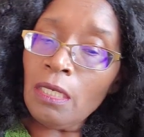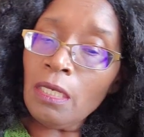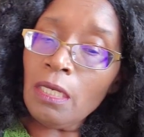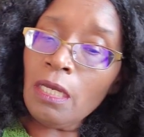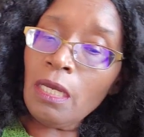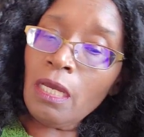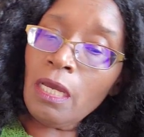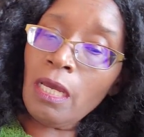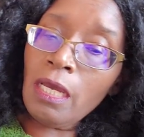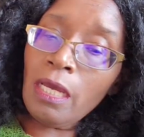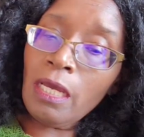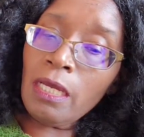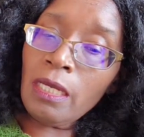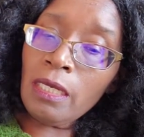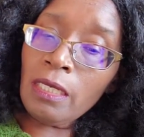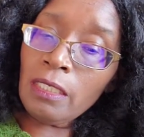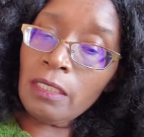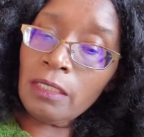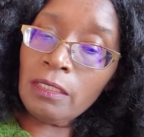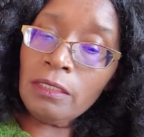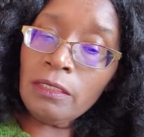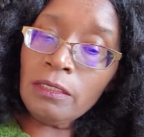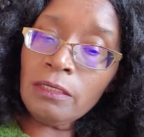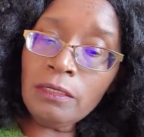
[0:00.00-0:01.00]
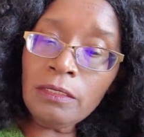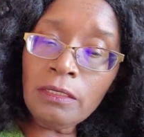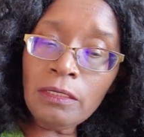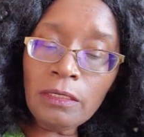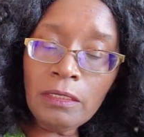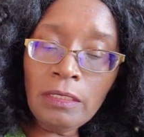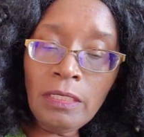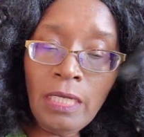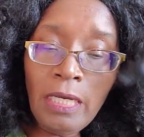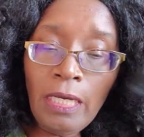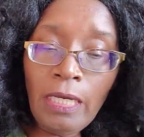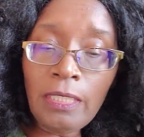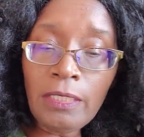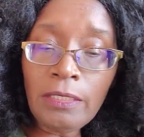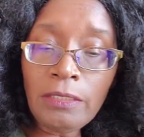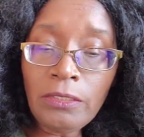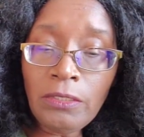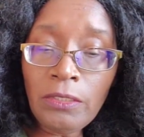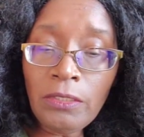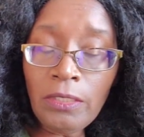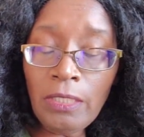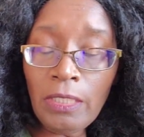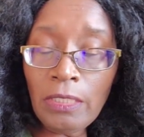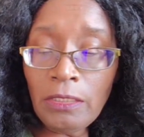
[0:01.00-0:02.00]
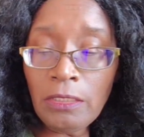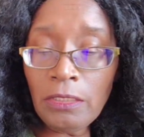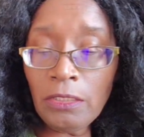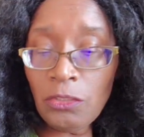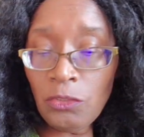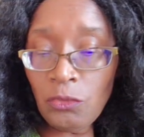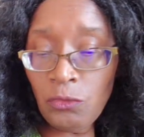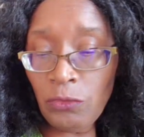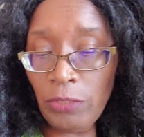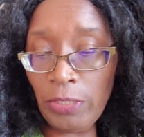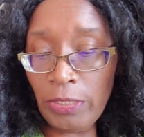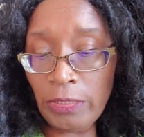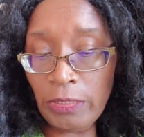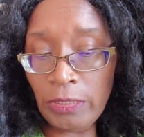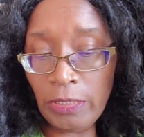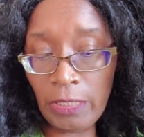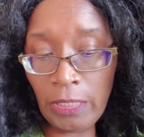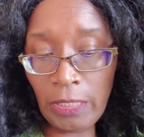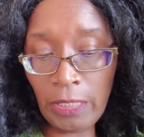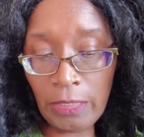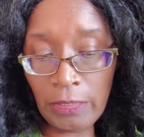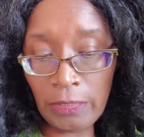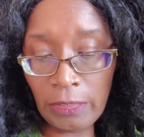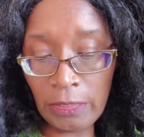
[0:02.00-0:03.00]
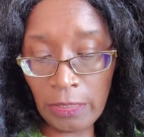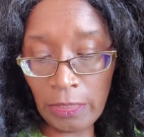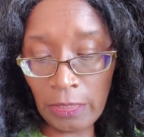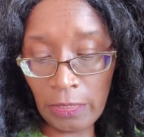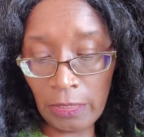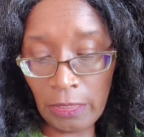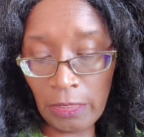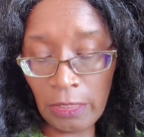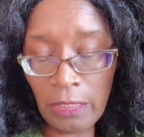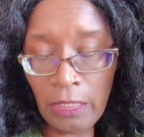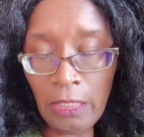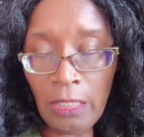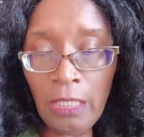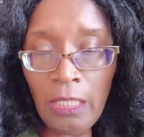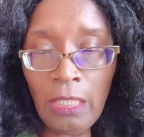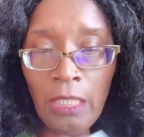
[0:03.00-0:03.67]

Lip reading: And yeah, so that's the dress that I did.